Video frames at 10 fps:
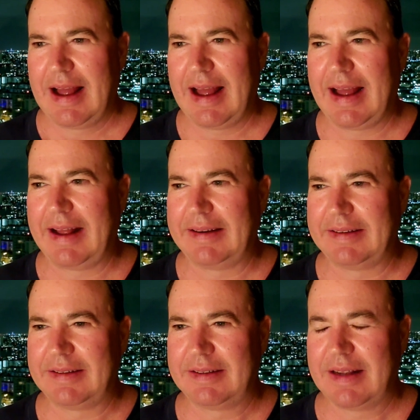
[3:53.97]

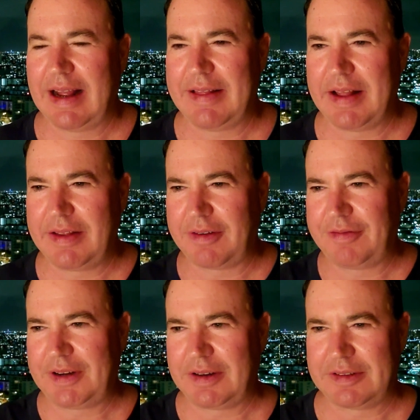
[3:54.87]
and and then there are
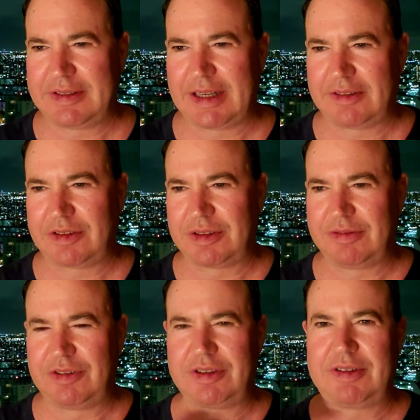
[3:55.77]
fears that sort
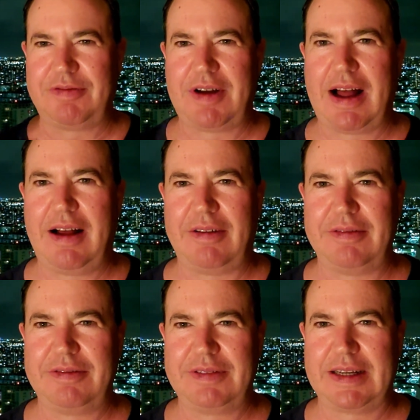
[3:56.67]
of just evolve,
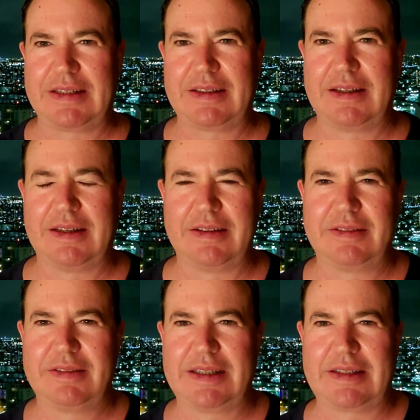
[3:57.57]
like uh,
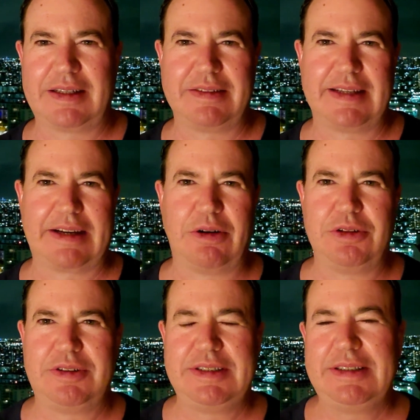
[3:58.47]
like things like
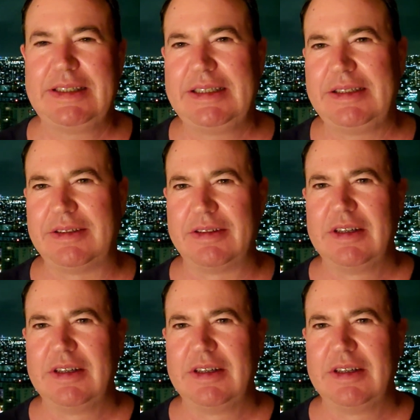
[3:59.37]
OCD or